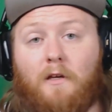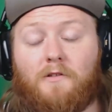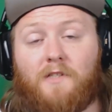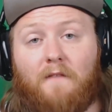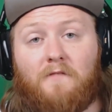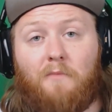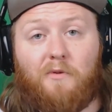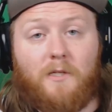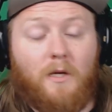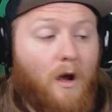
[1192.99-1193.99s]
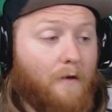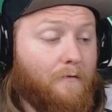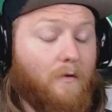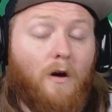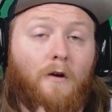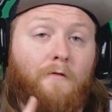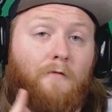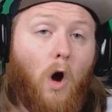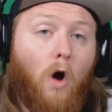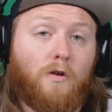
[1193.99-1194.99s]
You'll save 10% off of
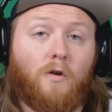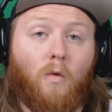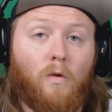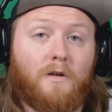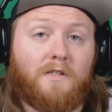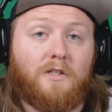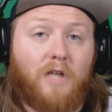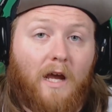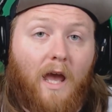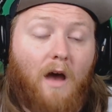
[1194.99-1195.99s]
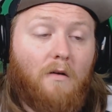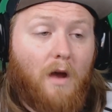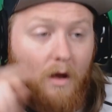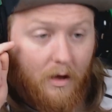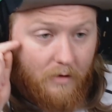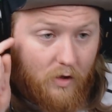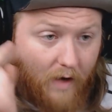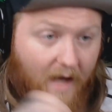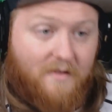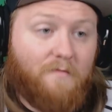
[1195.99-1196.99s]
all your orders at checkout. You
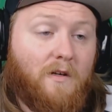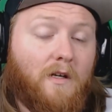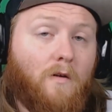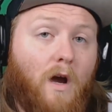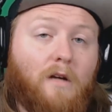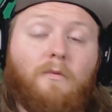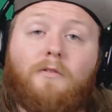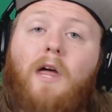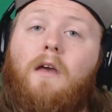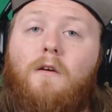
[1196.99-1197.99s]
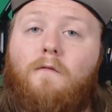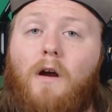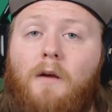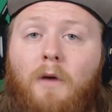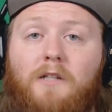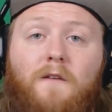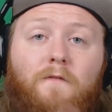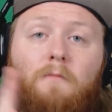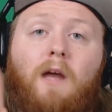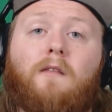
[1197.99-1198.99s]
guys have been incredible. Thank you very much
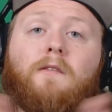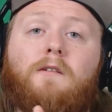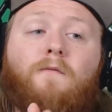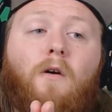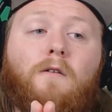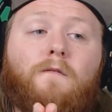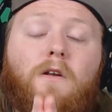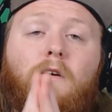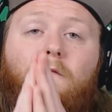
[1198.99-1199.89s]
if you made it this far in the video.